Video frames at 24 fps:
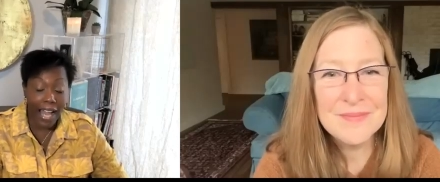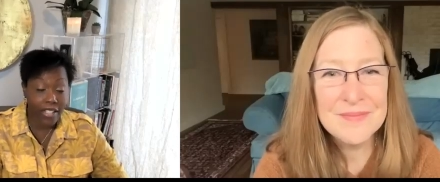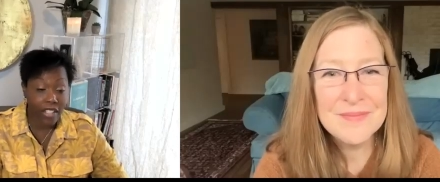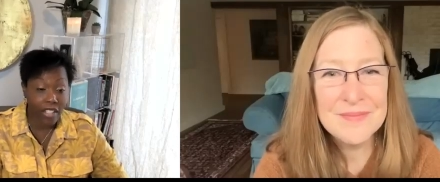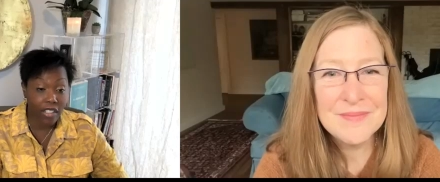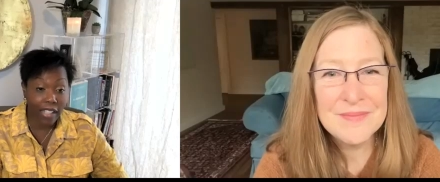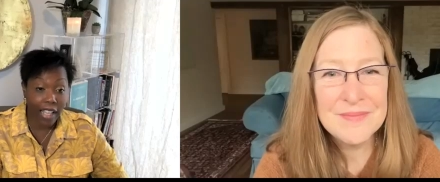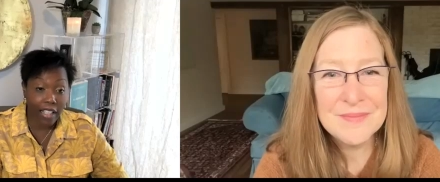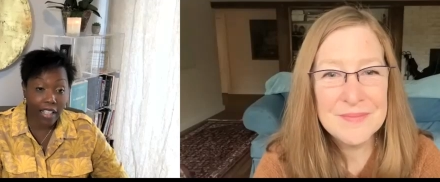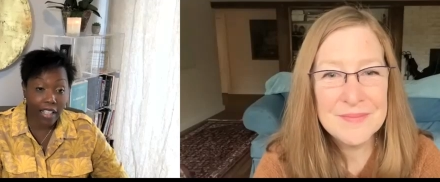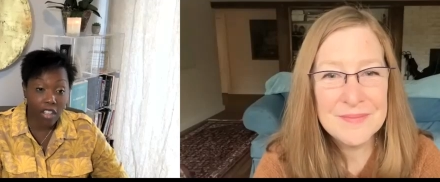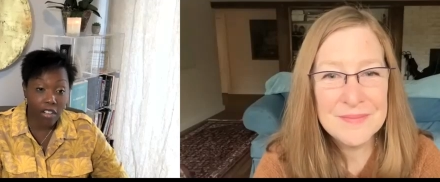Speaker 1: i
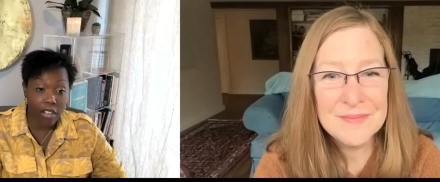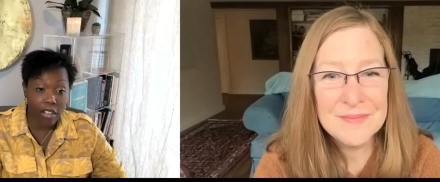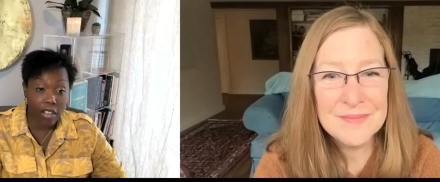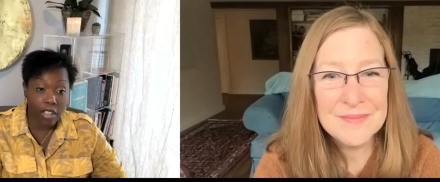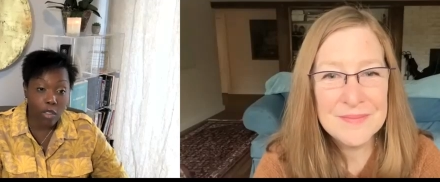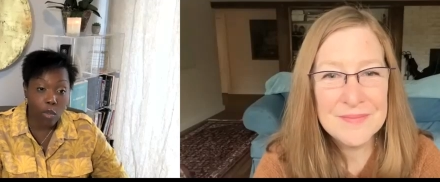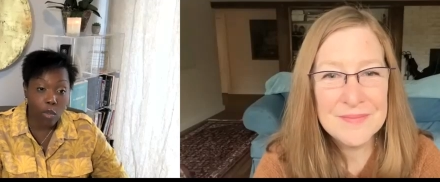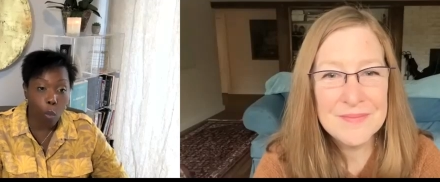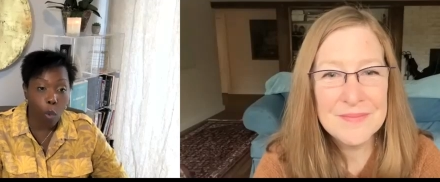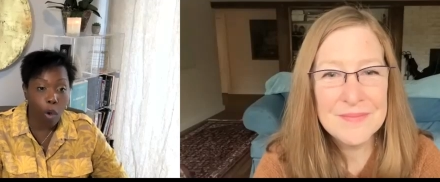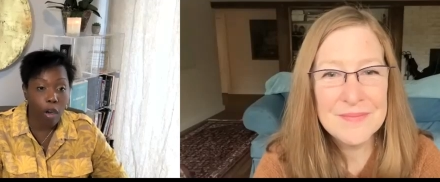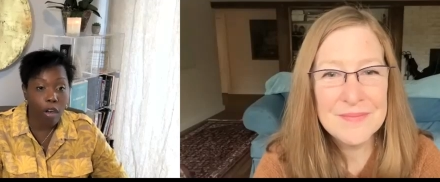just got
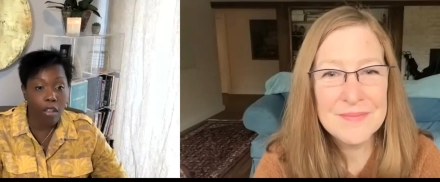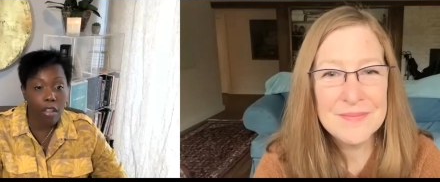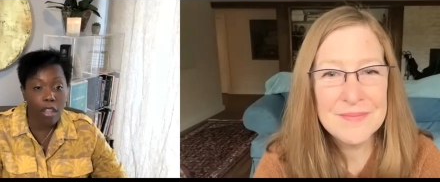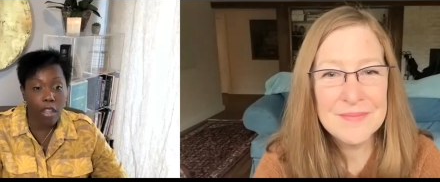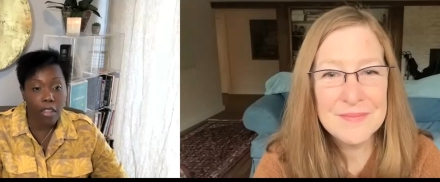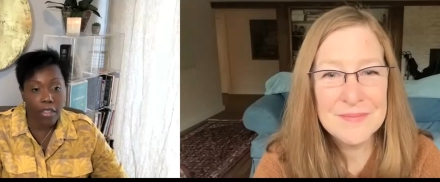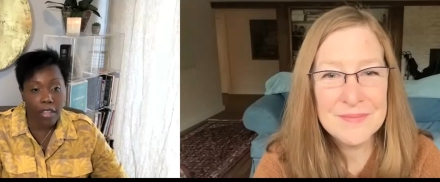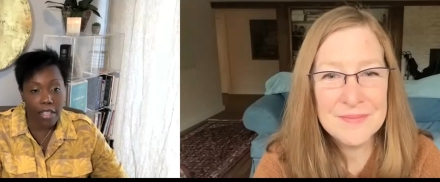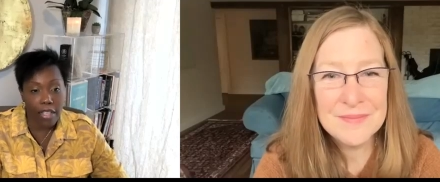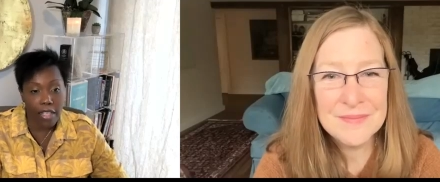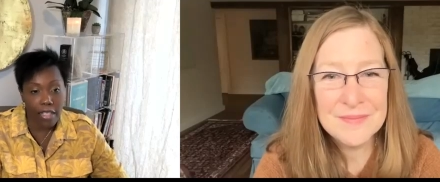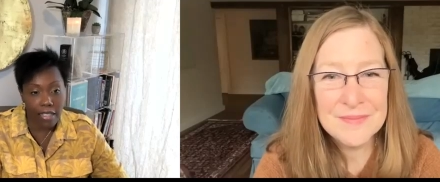curious what are
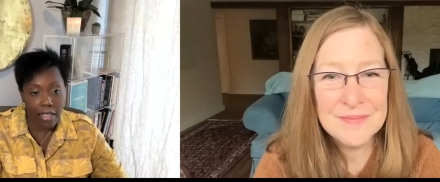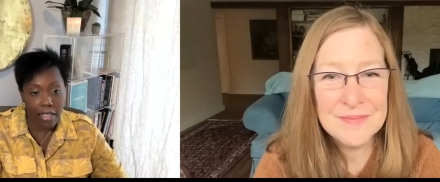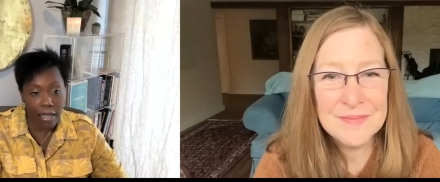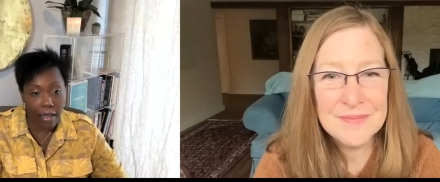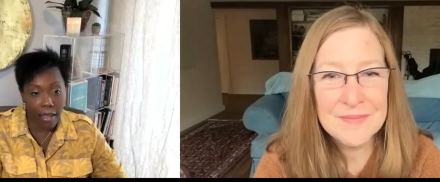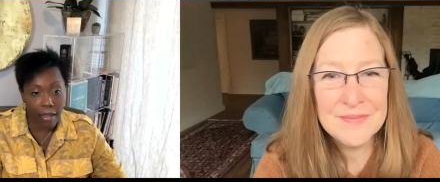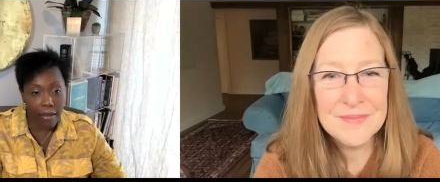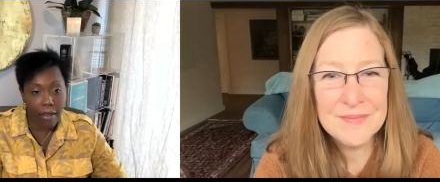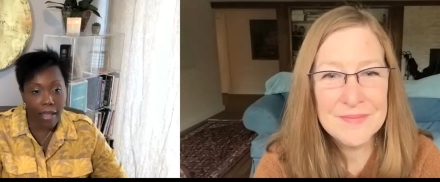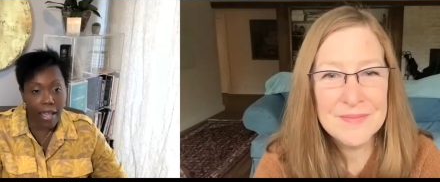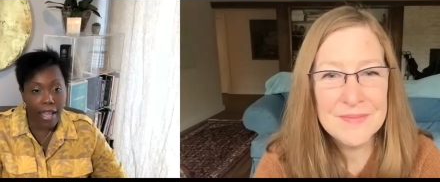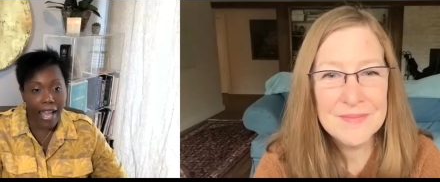the things
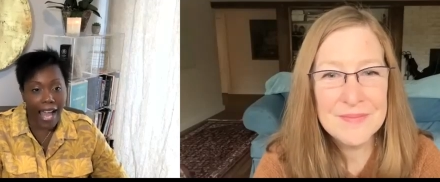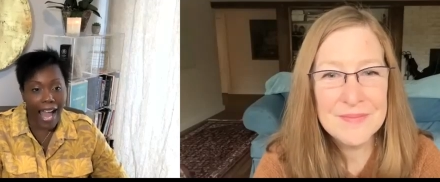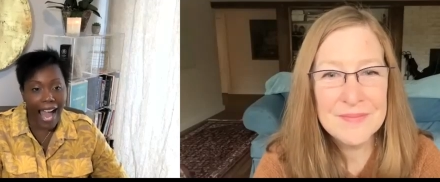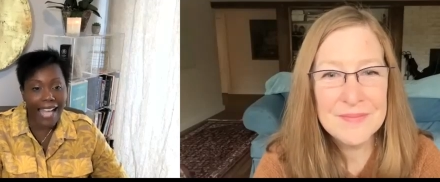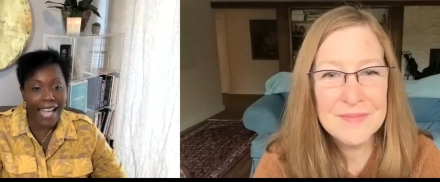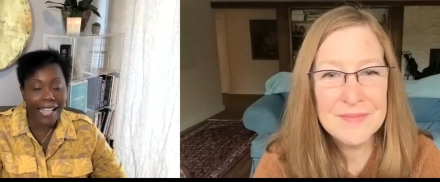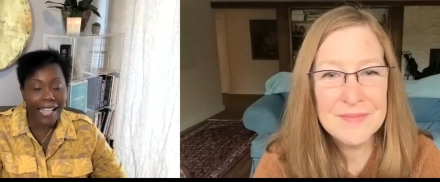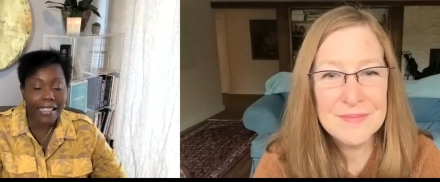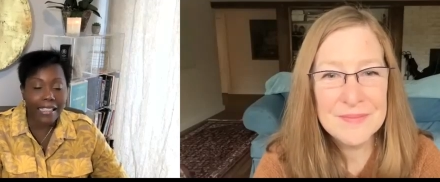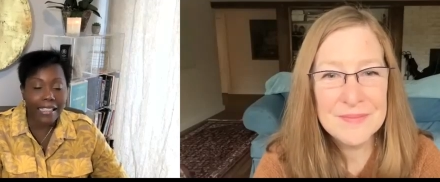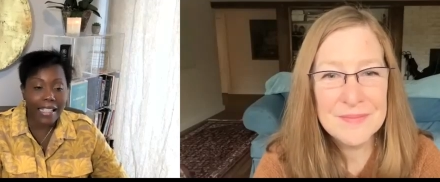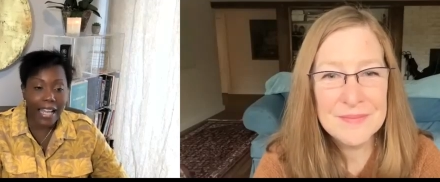that
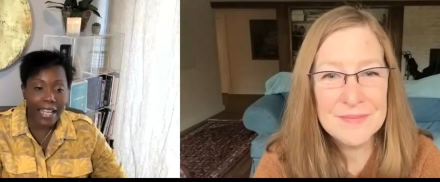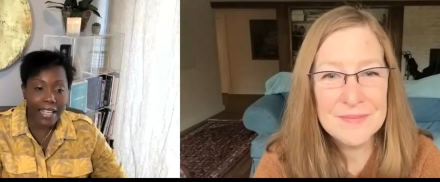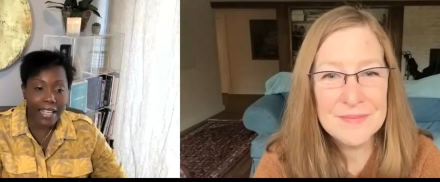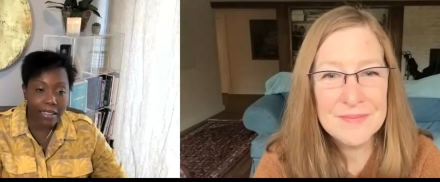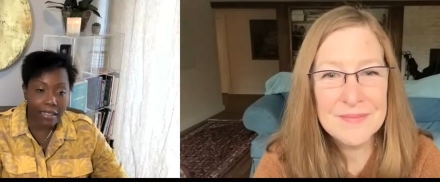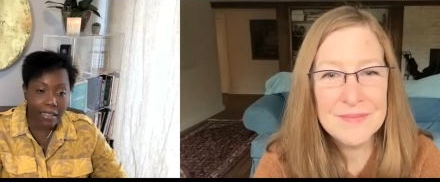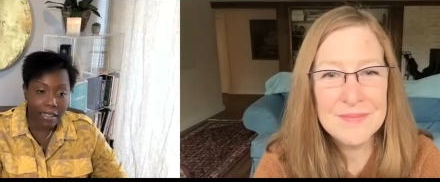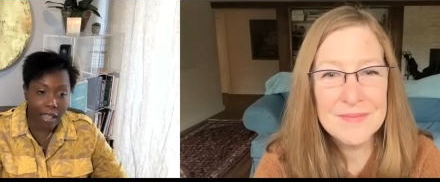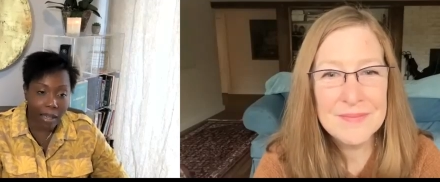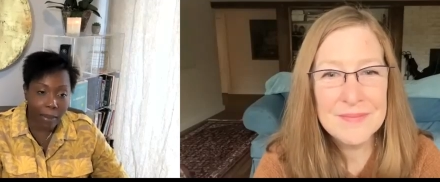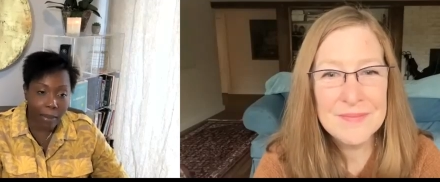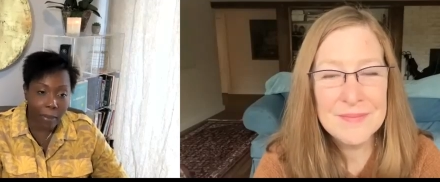i
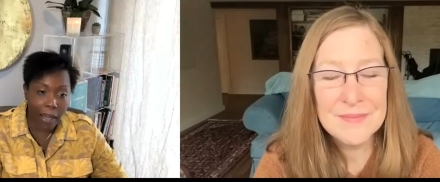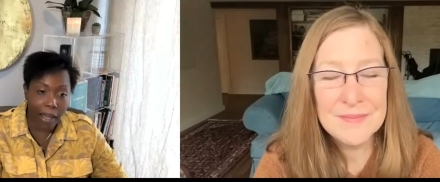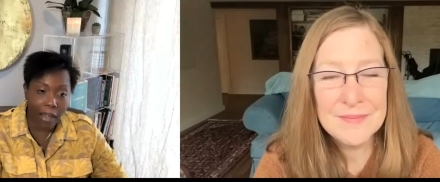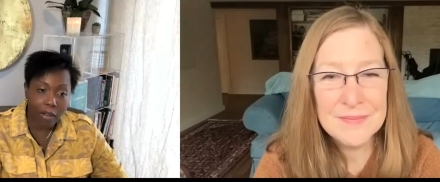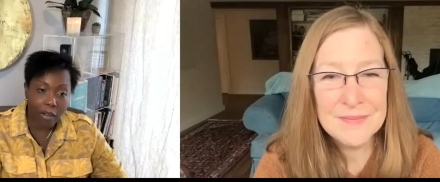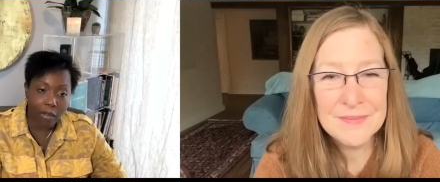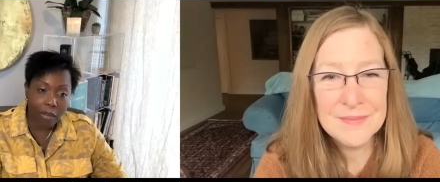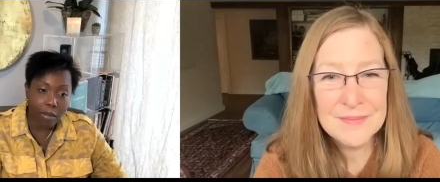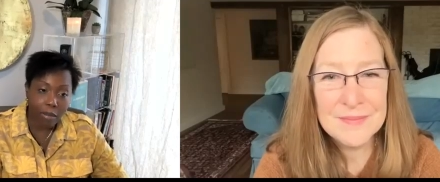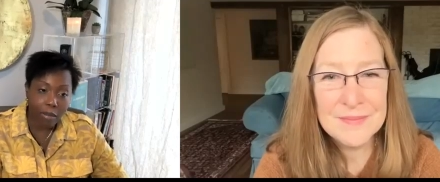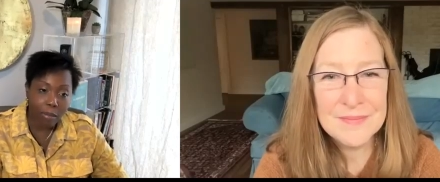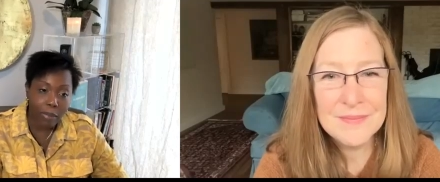liked
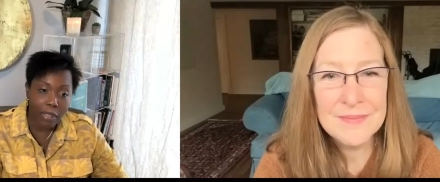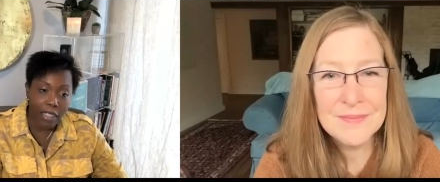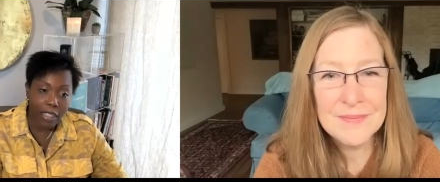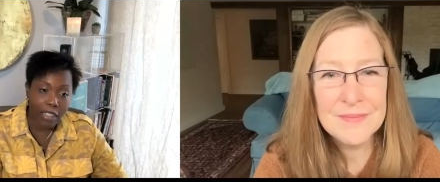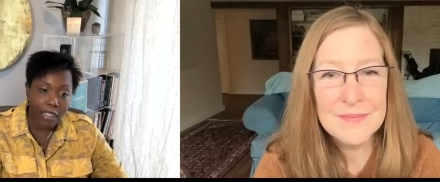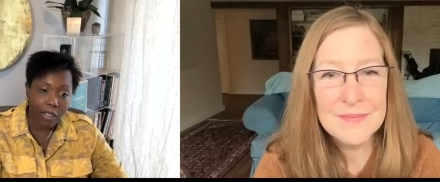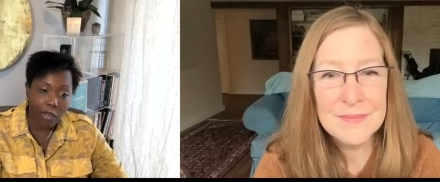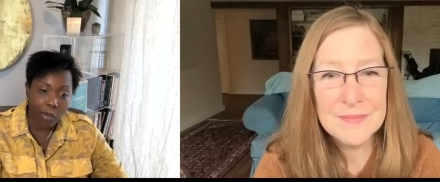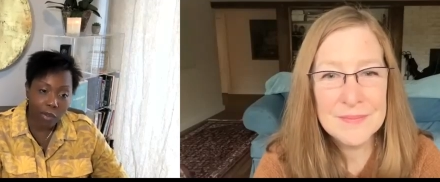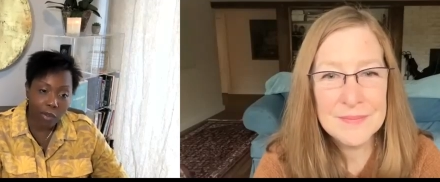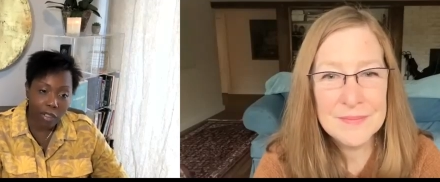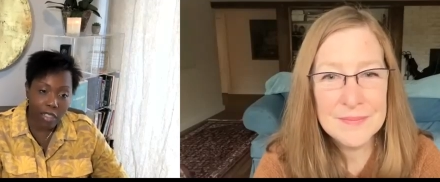about
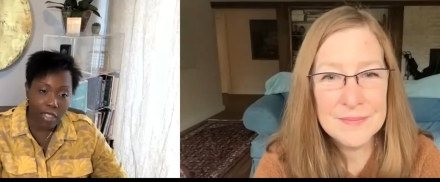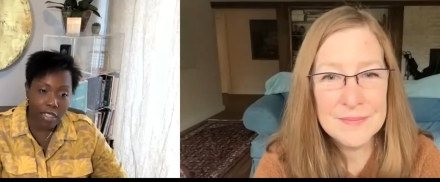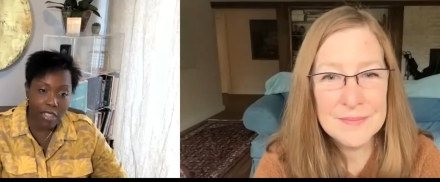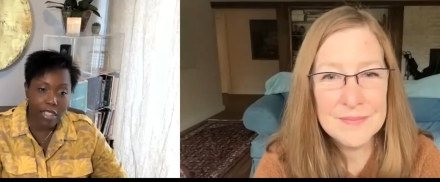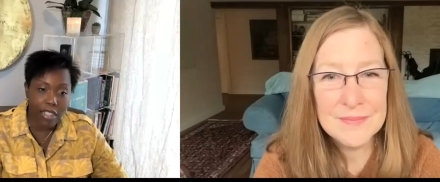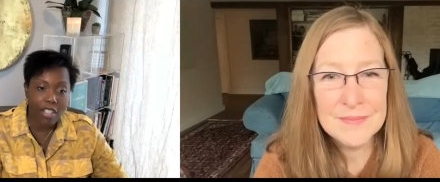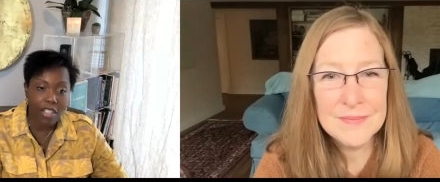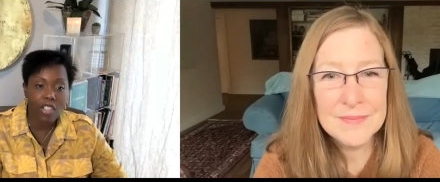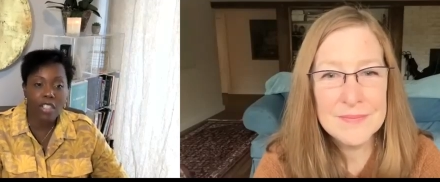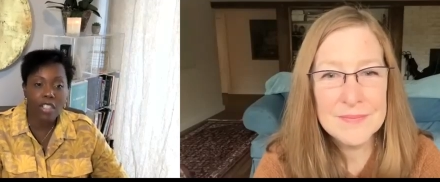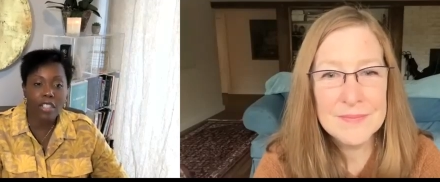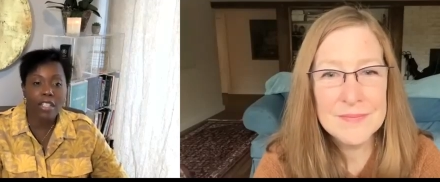being in an
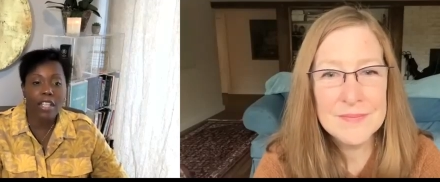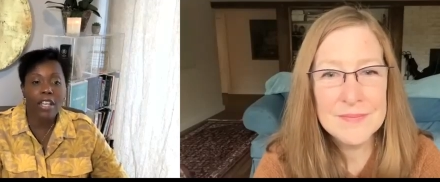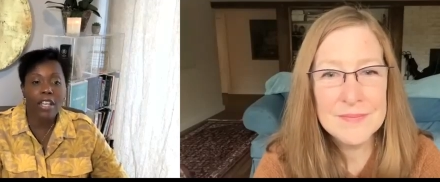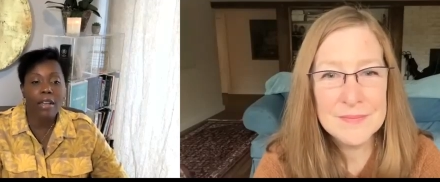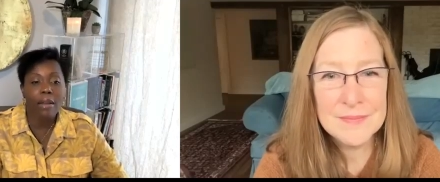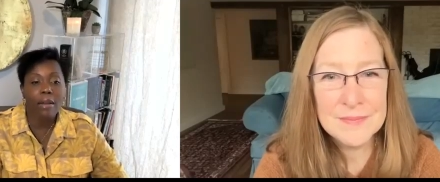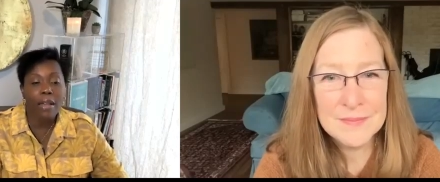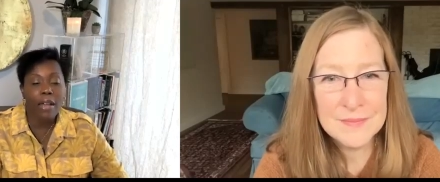organization